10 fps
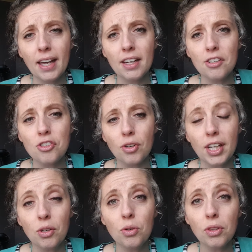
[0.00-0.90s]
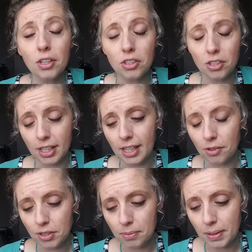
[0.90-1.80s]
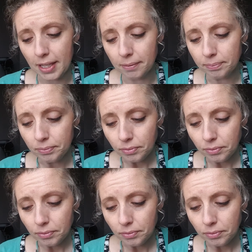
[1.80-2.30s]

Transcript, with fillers: and enjoy who they're turning out to be